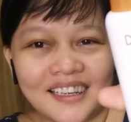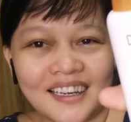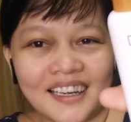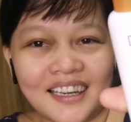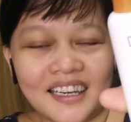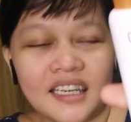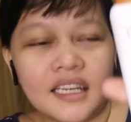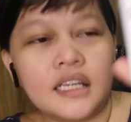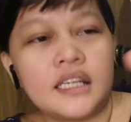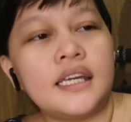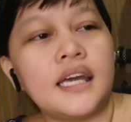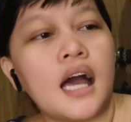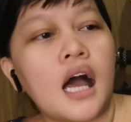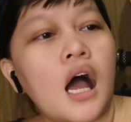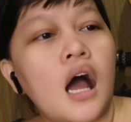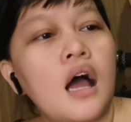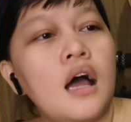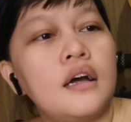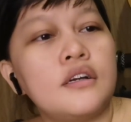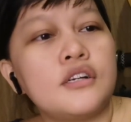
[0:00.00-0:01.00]
Yan.
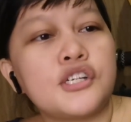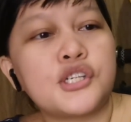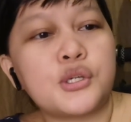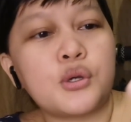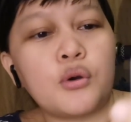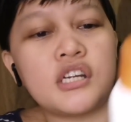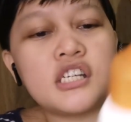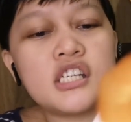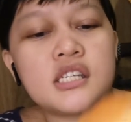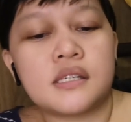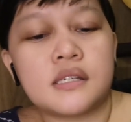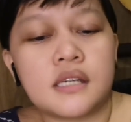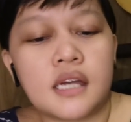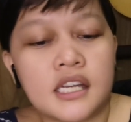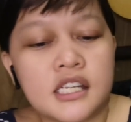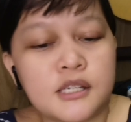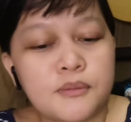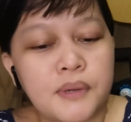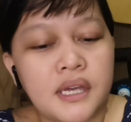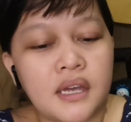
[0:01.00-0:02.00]
Yeah. So, it's
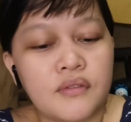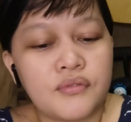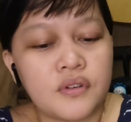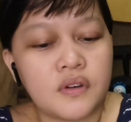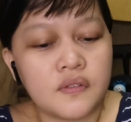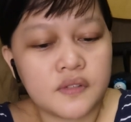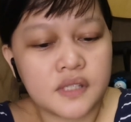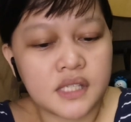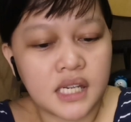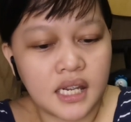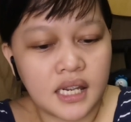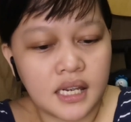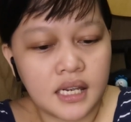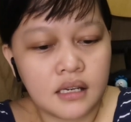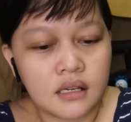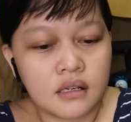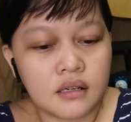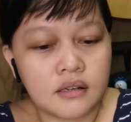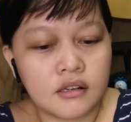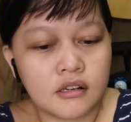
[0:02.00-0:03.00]
SPF
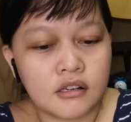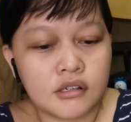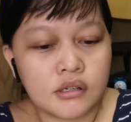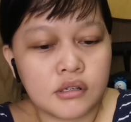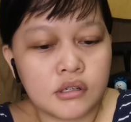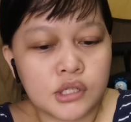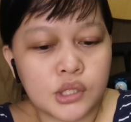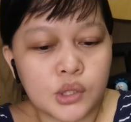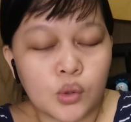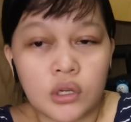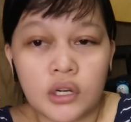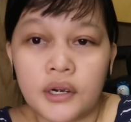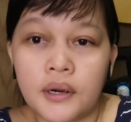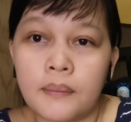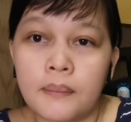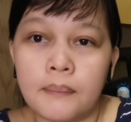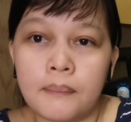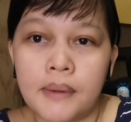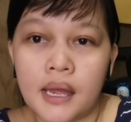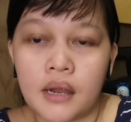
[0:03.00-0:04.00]
50
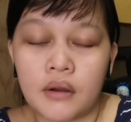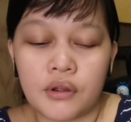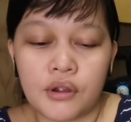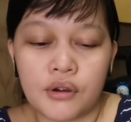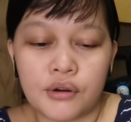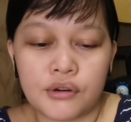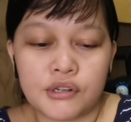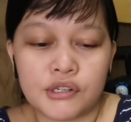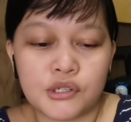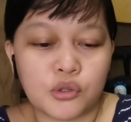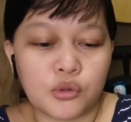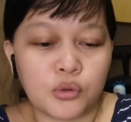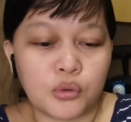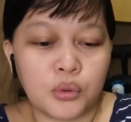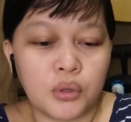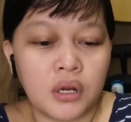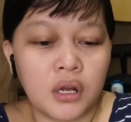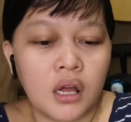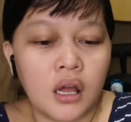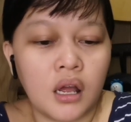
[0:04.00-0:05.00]
Solar Barrier.
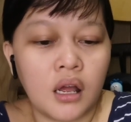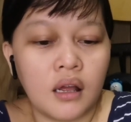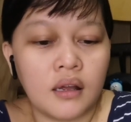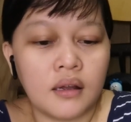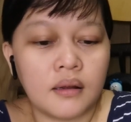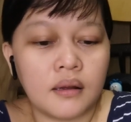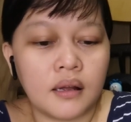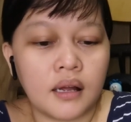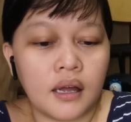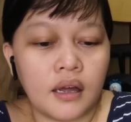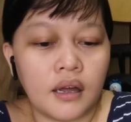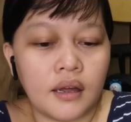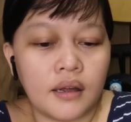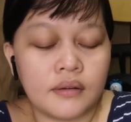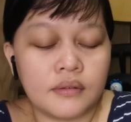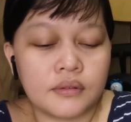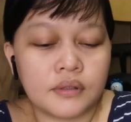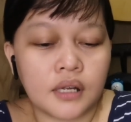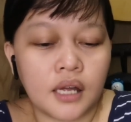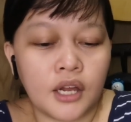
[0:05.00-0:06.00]
So,
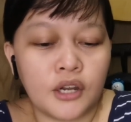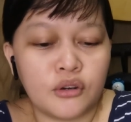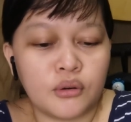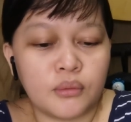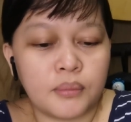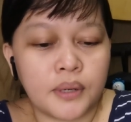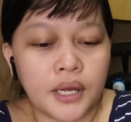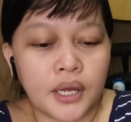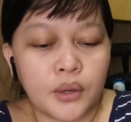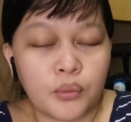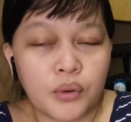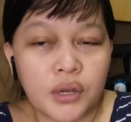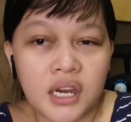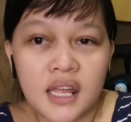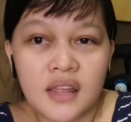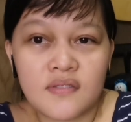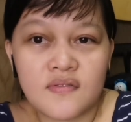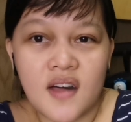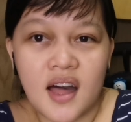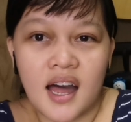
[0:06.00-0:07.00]
ano, by
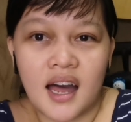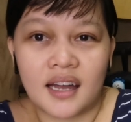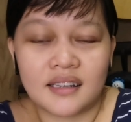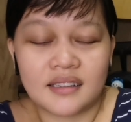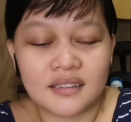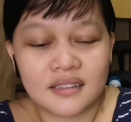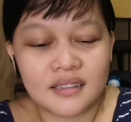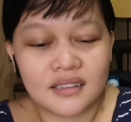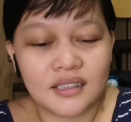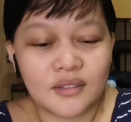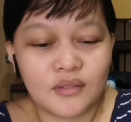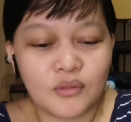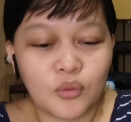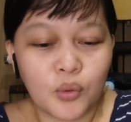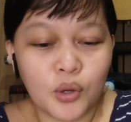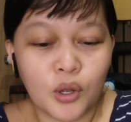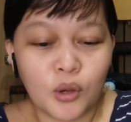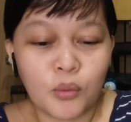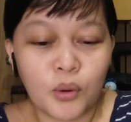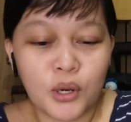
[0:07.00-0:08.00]
reading that,
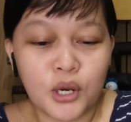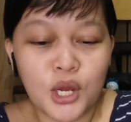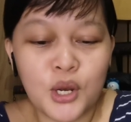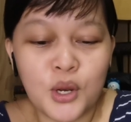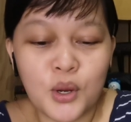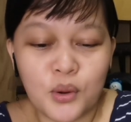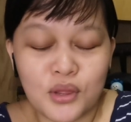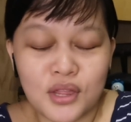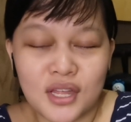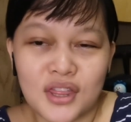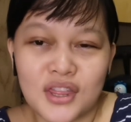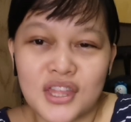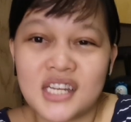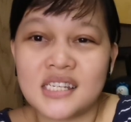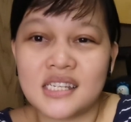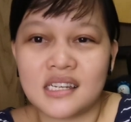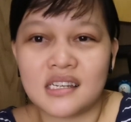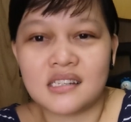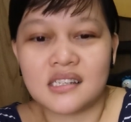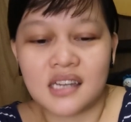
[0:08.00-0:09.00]
we already know that
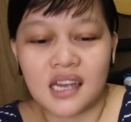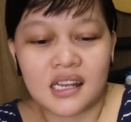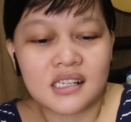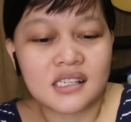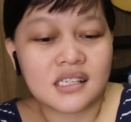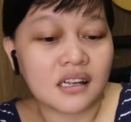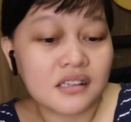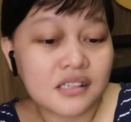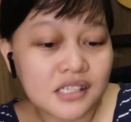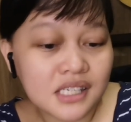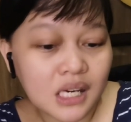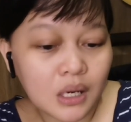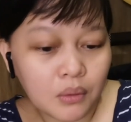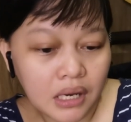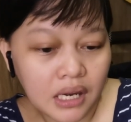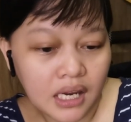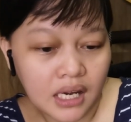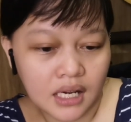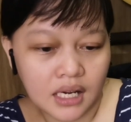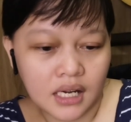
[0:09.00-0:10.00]
this is a
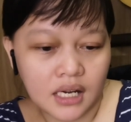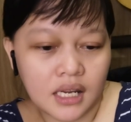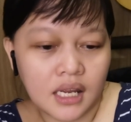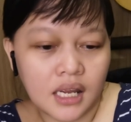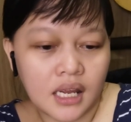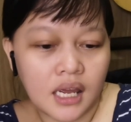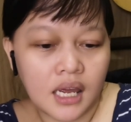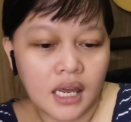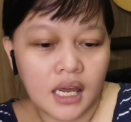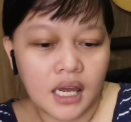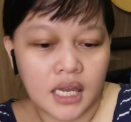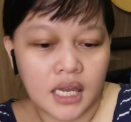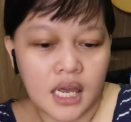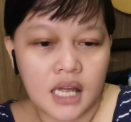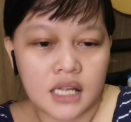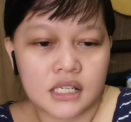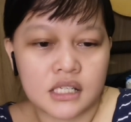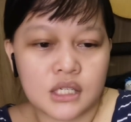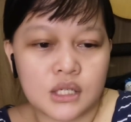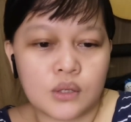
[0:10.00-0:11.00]
sunscreen.
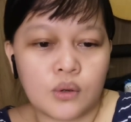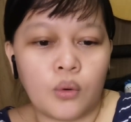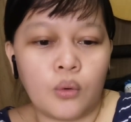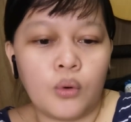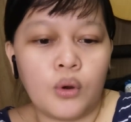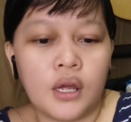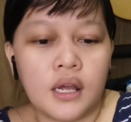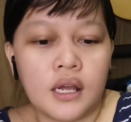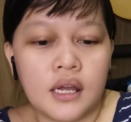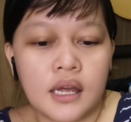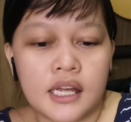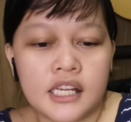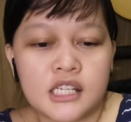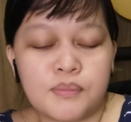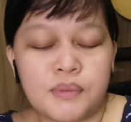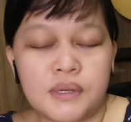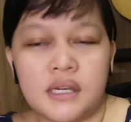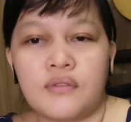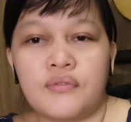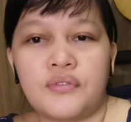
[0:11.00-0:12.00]
Yeah, so
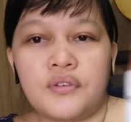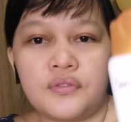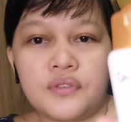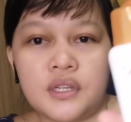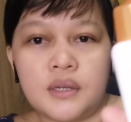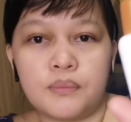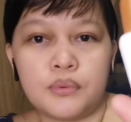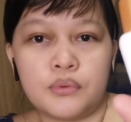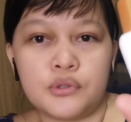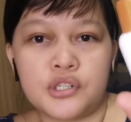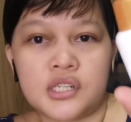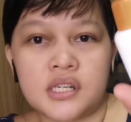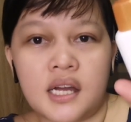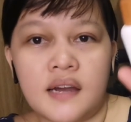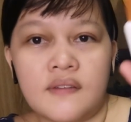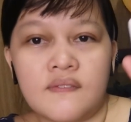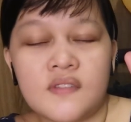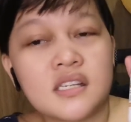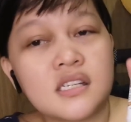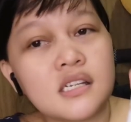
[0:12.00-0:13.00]
SPF 50 po
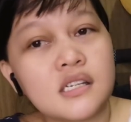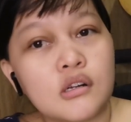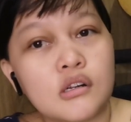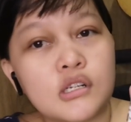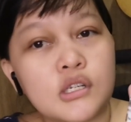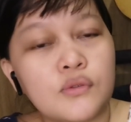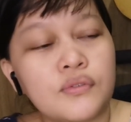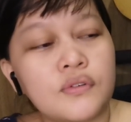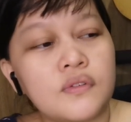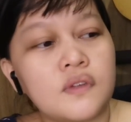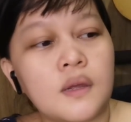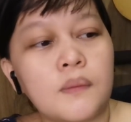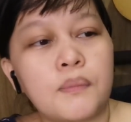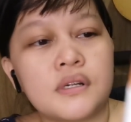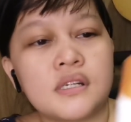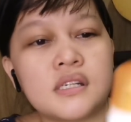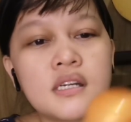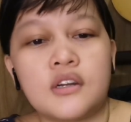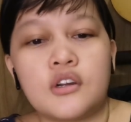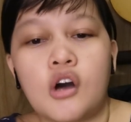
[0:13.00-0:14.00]
siya. And this is also
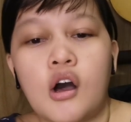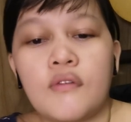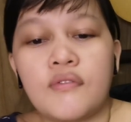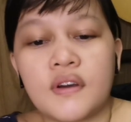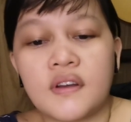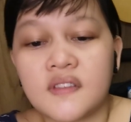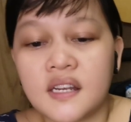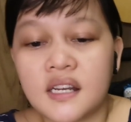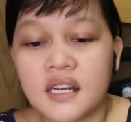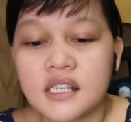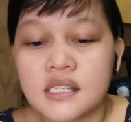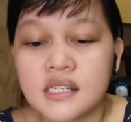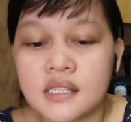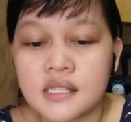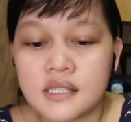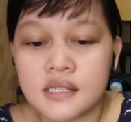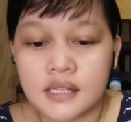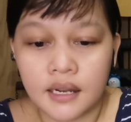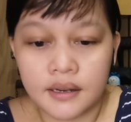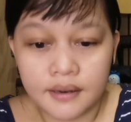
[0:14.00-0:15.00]
50% off. I think
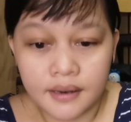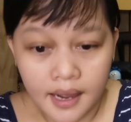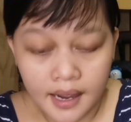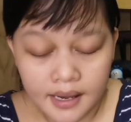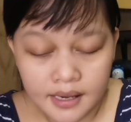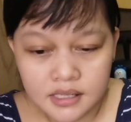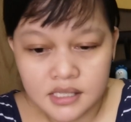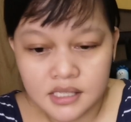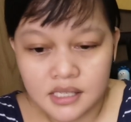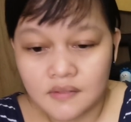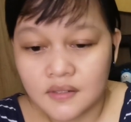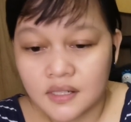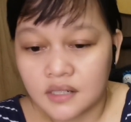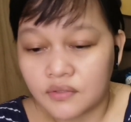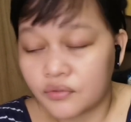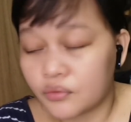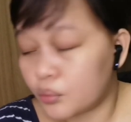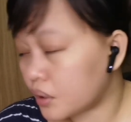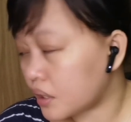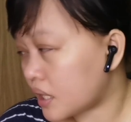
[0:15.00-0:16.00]
it's nice.
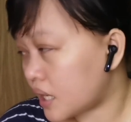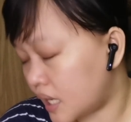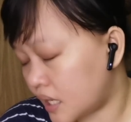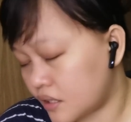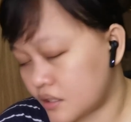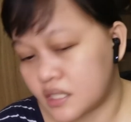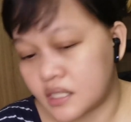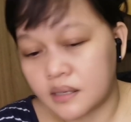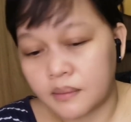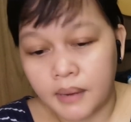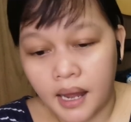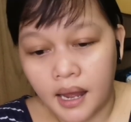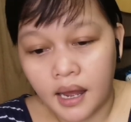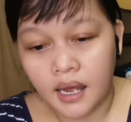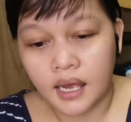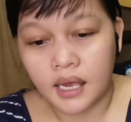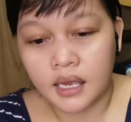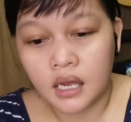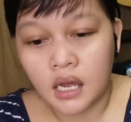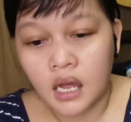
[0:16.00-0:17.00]
Even if we're here sa
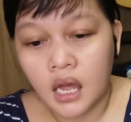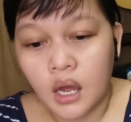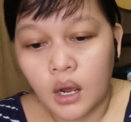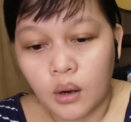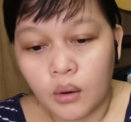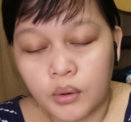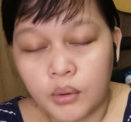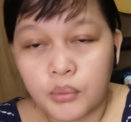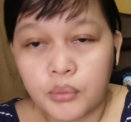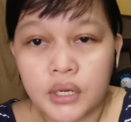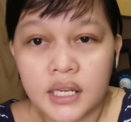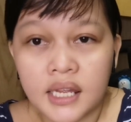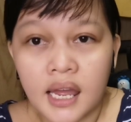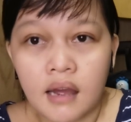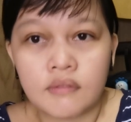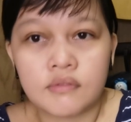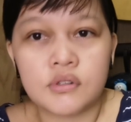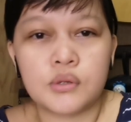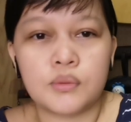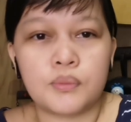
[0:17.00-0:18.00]
bahay, we
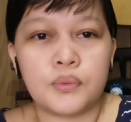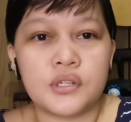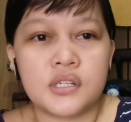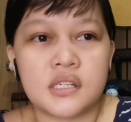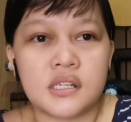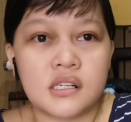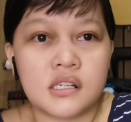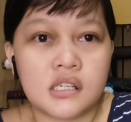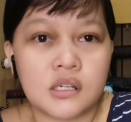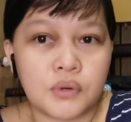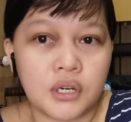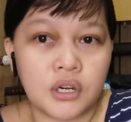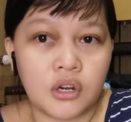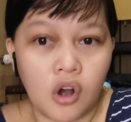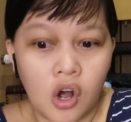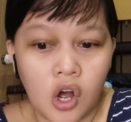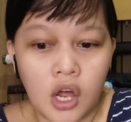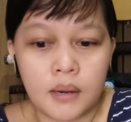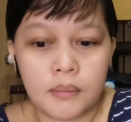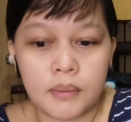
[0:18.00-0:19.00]
really have to put
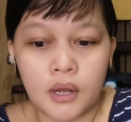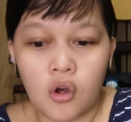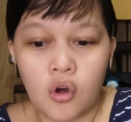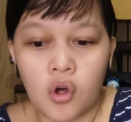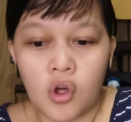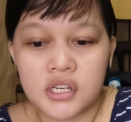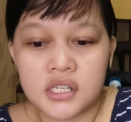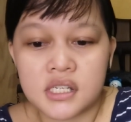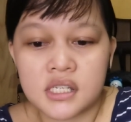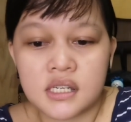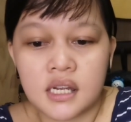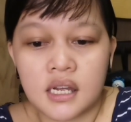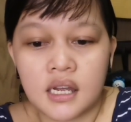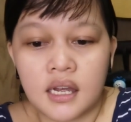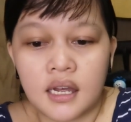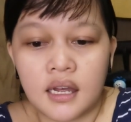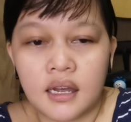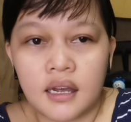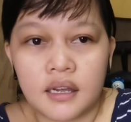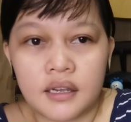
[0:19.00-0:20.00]
sunscreen on because,
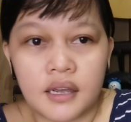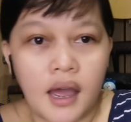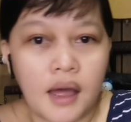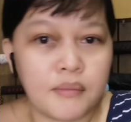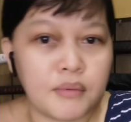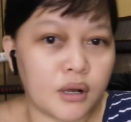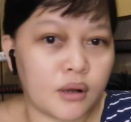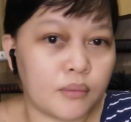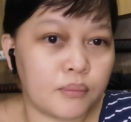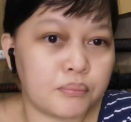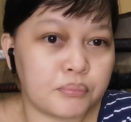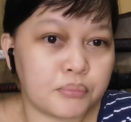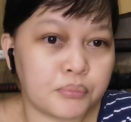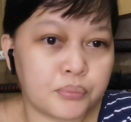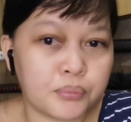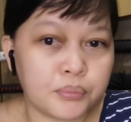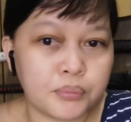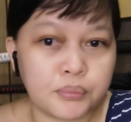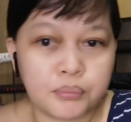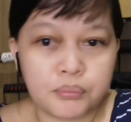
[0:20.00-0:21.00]
yeah,
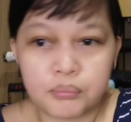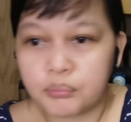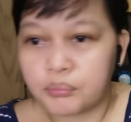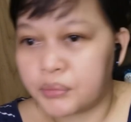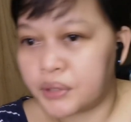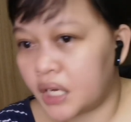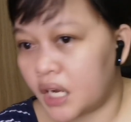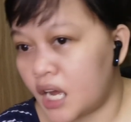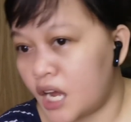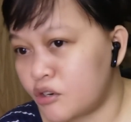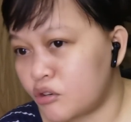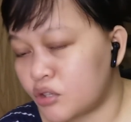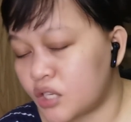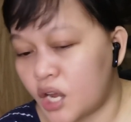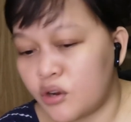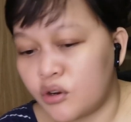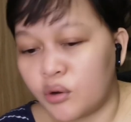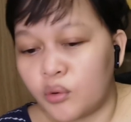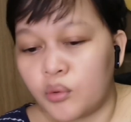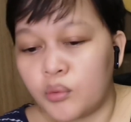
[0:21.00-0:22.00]
nag-ano
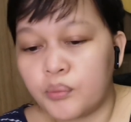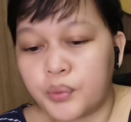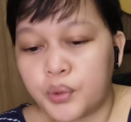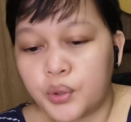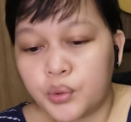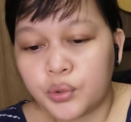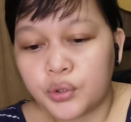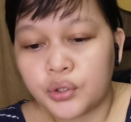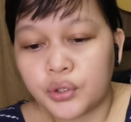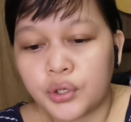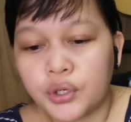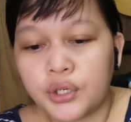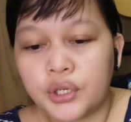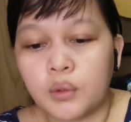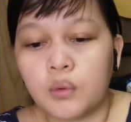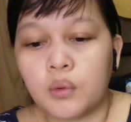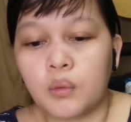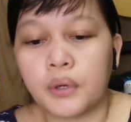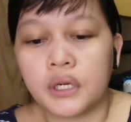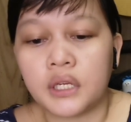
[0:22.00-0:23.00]
tayo ng
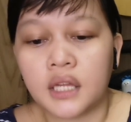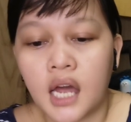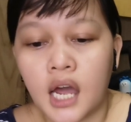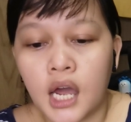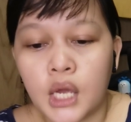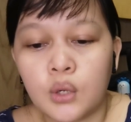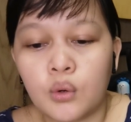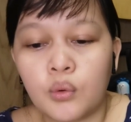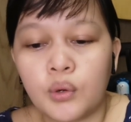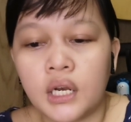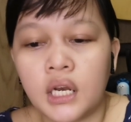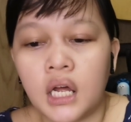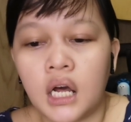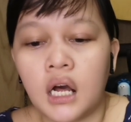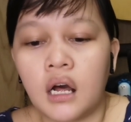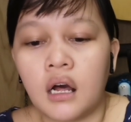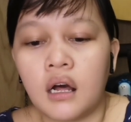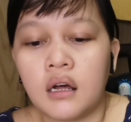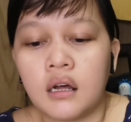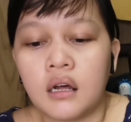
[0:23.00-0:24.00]
computer, nag-work tayo
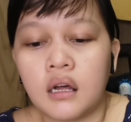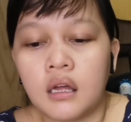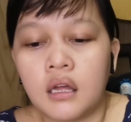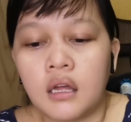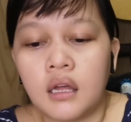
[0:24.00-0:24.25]
ilang